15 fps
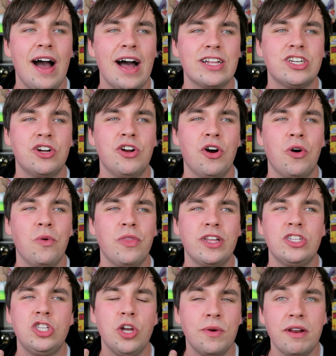I don't know, they're
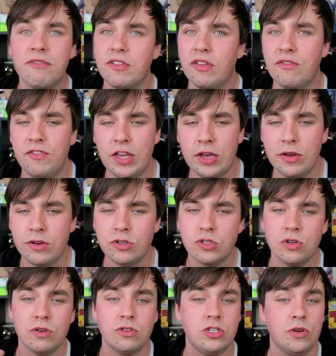doing it for the views
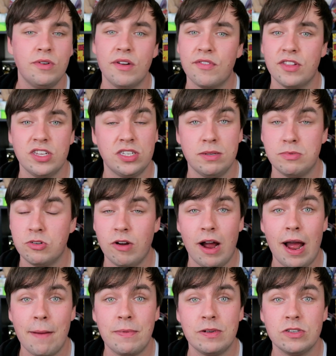or doing it for the
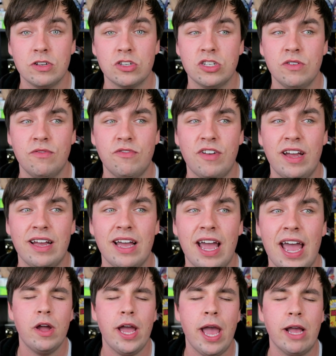subscribers or something.
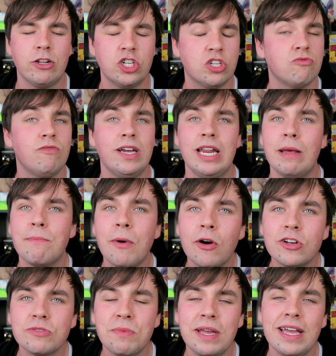It just really
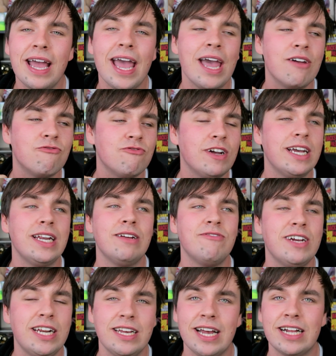bugs me. It really,
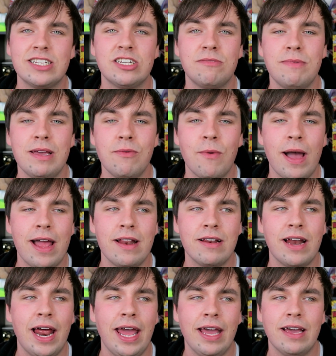really gets to me when,
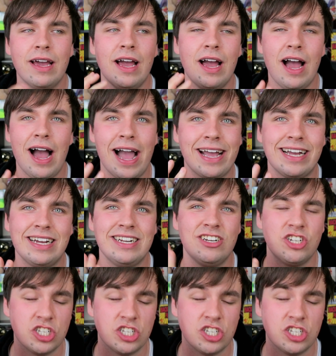like, I can